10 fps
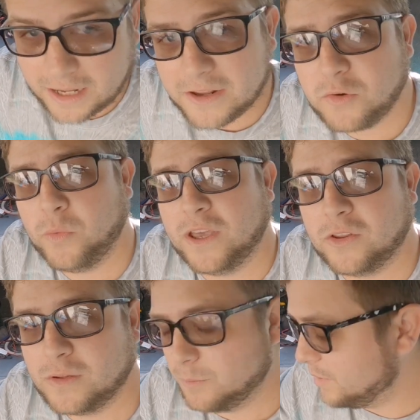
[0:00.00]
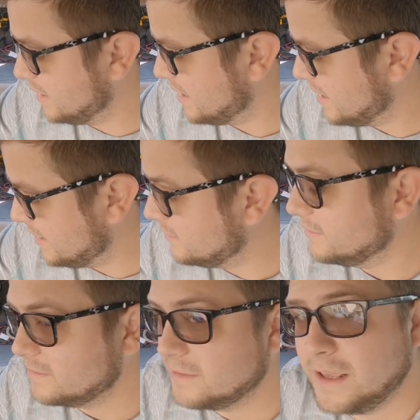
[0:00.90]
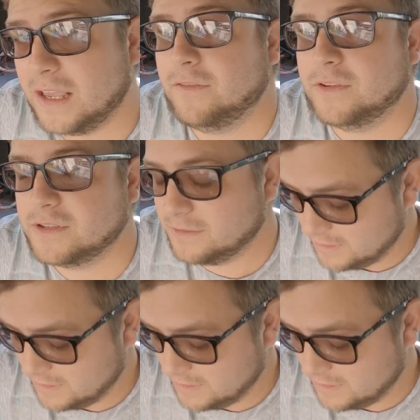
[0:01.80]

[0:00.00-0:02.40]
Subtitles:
it how you will, but heck of a